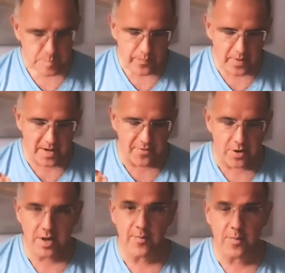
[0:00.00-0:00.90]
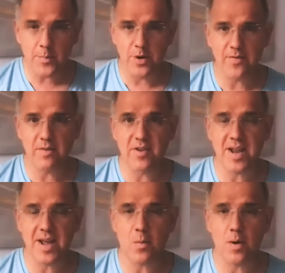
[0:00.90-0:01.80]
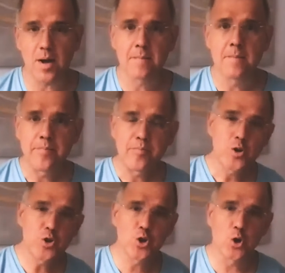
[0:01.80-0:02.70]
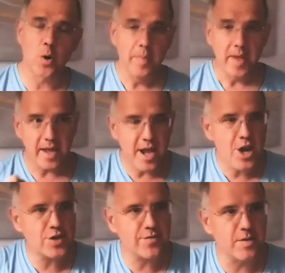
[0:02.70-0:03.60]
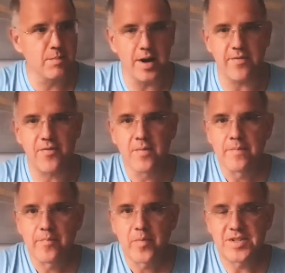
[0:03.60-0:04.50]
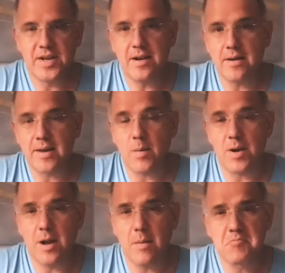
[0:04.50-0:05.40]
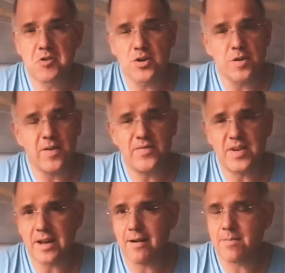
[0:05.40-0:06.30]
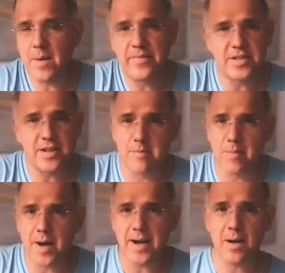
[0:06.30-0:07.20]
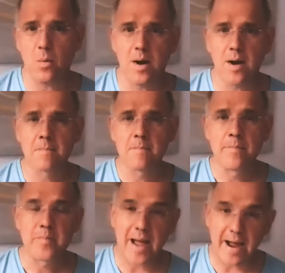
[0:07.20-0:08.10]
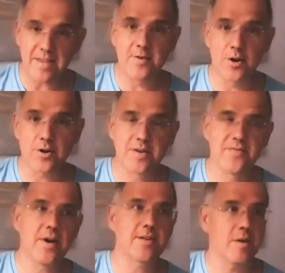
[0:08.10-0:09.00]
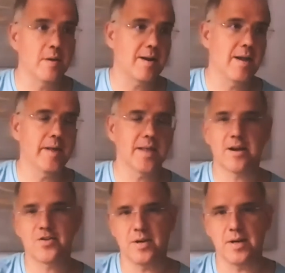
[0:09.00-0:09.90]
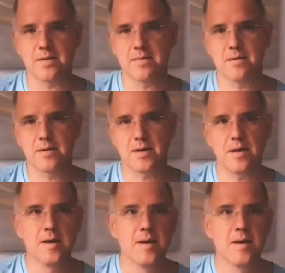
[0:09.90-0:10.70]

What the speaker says: And if you look at it from the point of view of the network, sure, each of them might have seen, okay, well, 250,000 people have seen on my network and they've gone on to convert, so I'm claiming that credit. Okay,